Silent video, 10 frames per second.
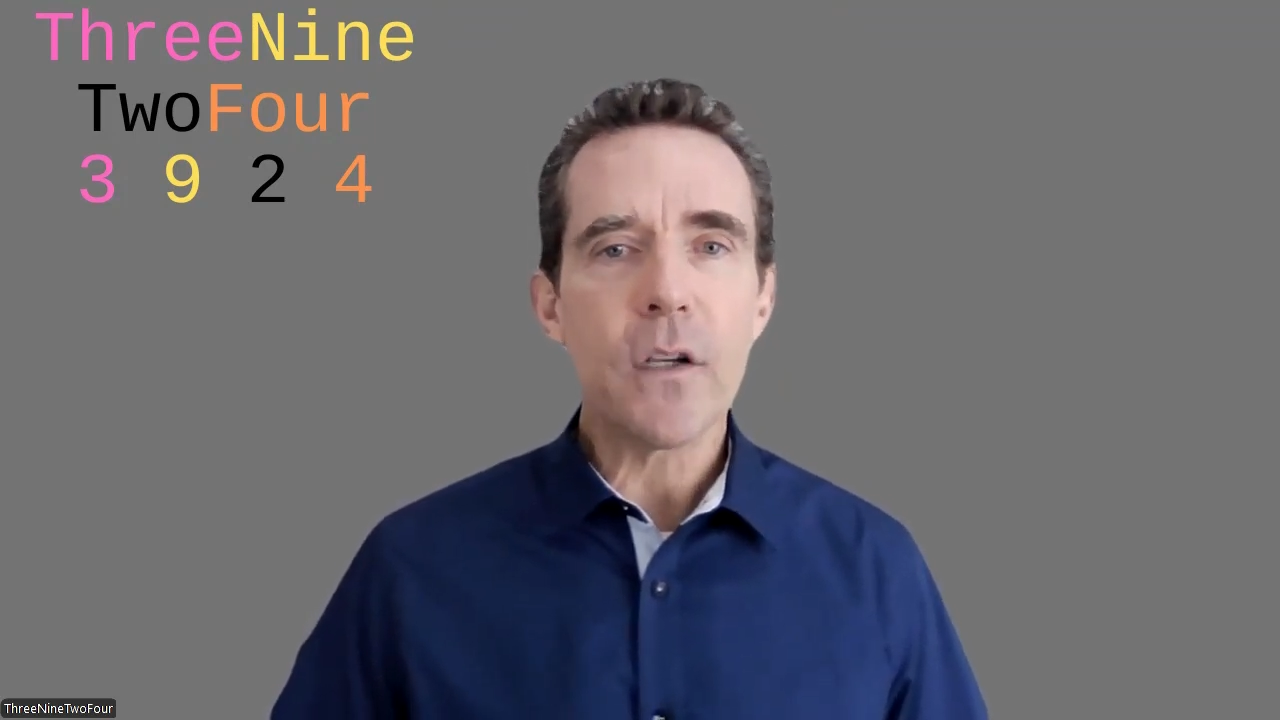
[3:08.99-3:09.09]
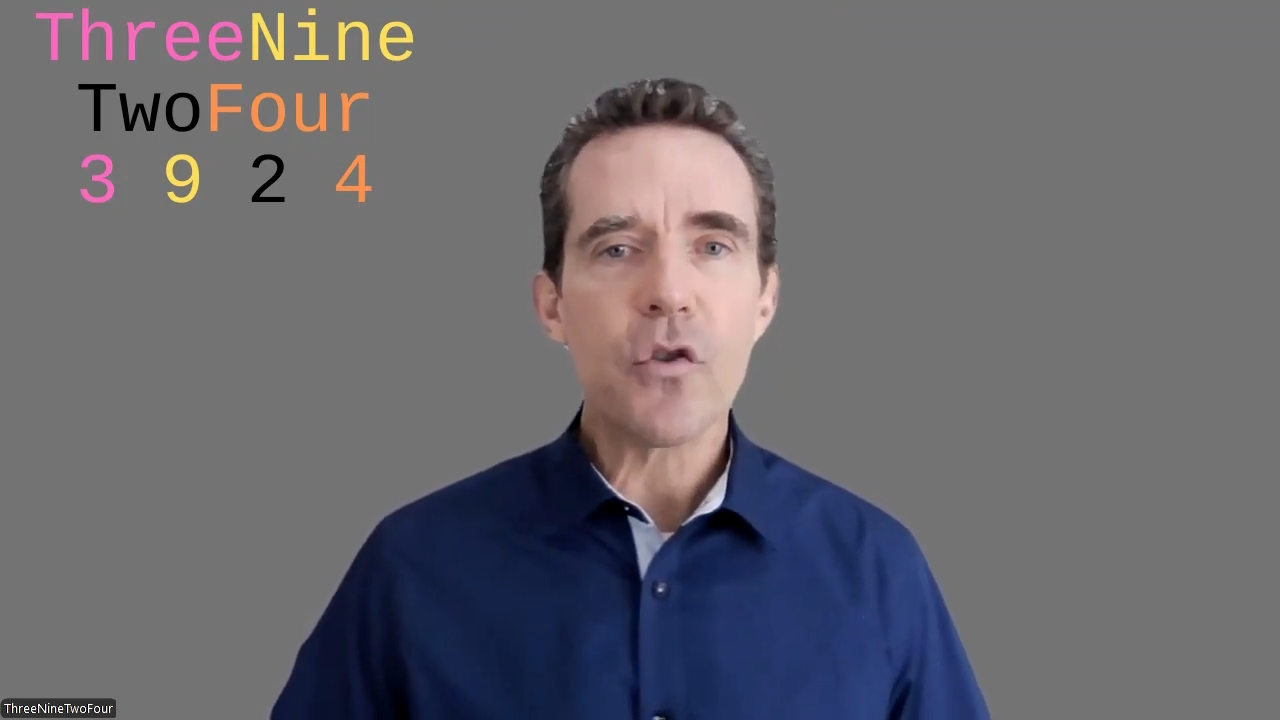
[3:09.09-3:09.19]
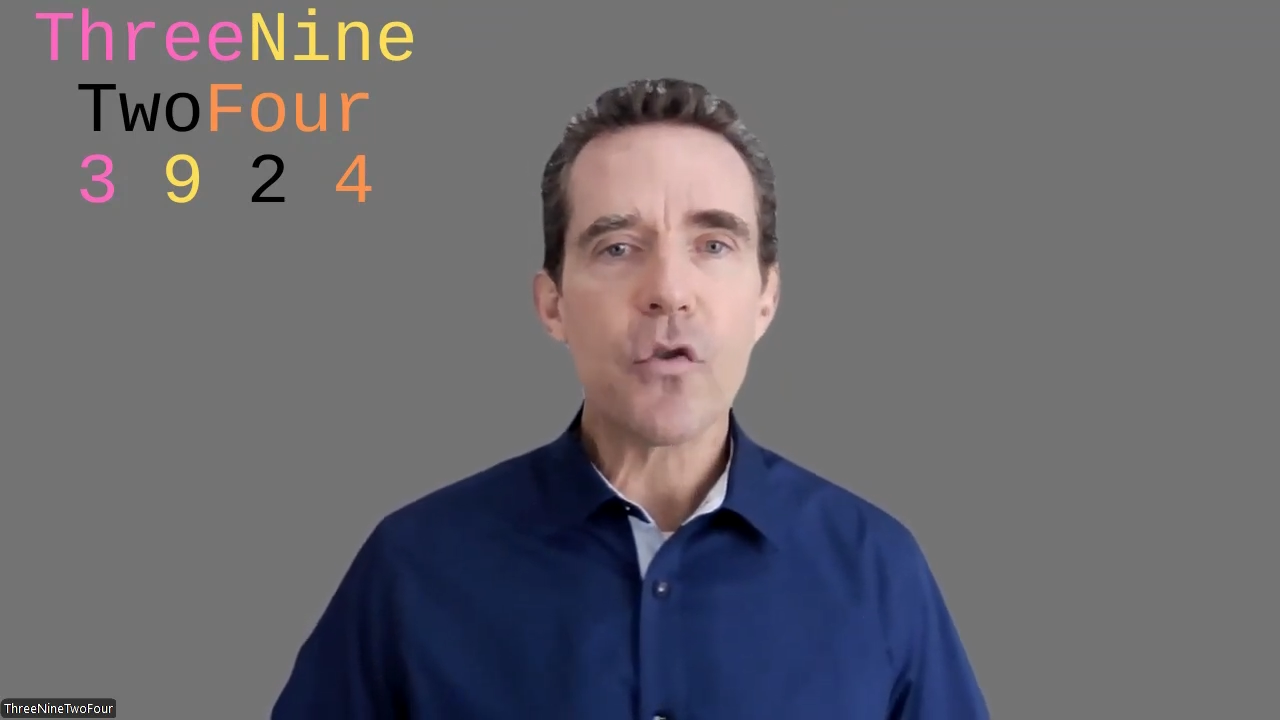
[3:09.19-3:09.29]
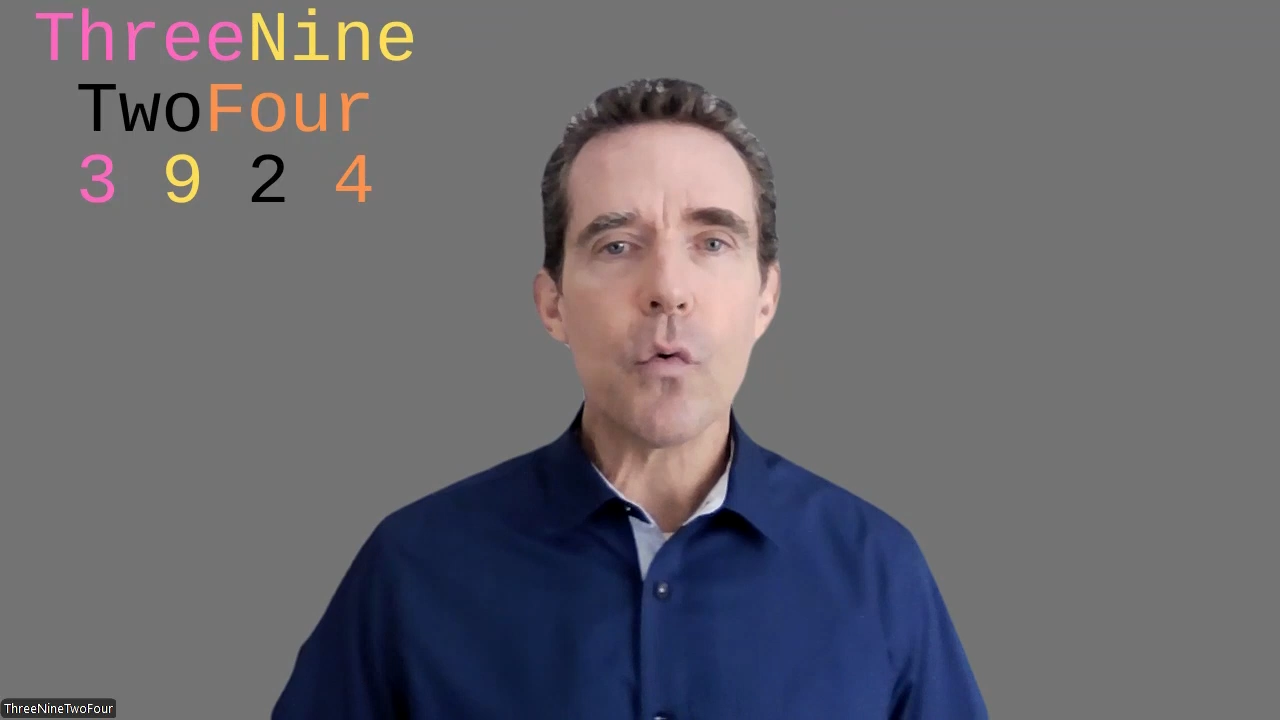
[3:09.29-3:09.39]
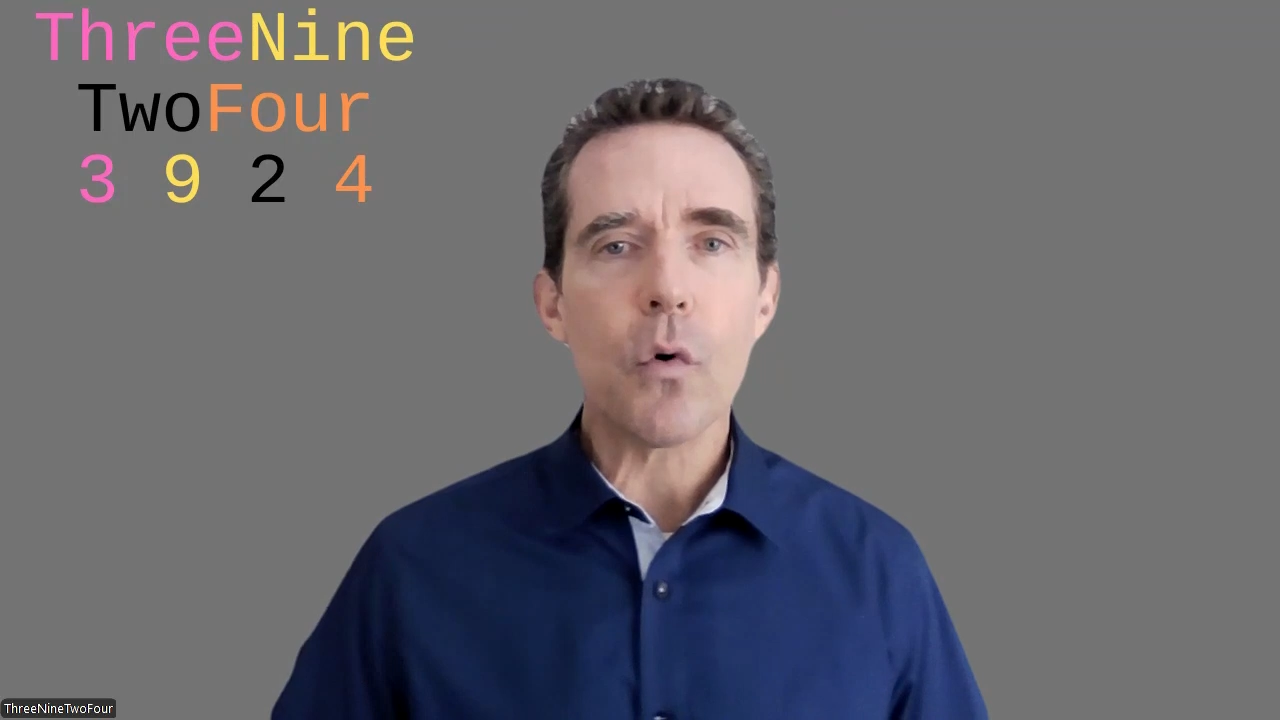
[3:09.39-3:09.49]

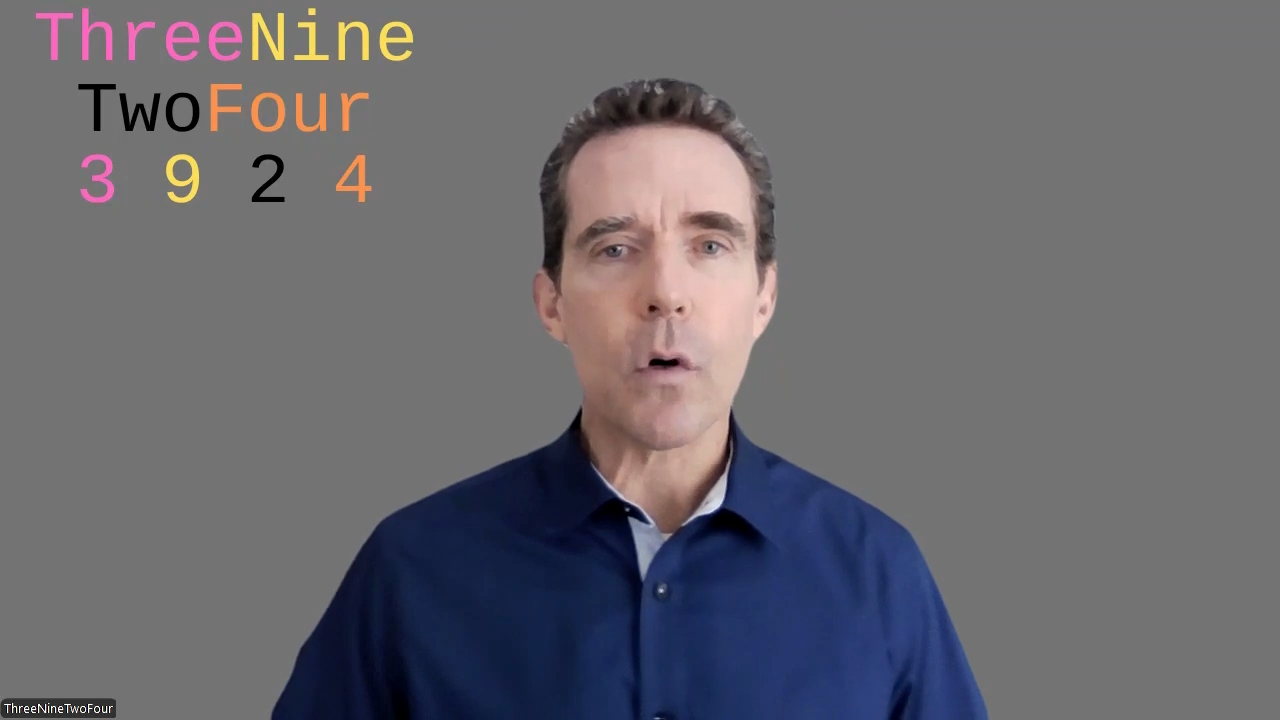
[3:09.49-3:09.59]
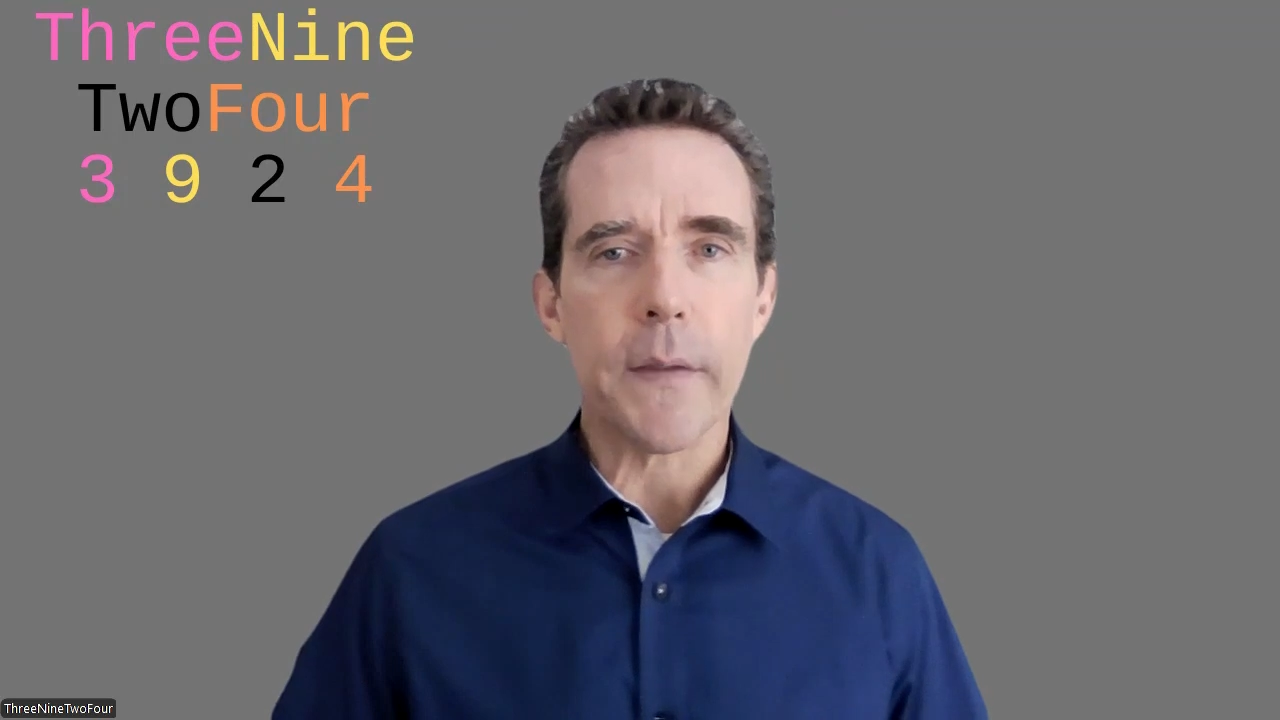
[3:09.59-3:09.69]
ensure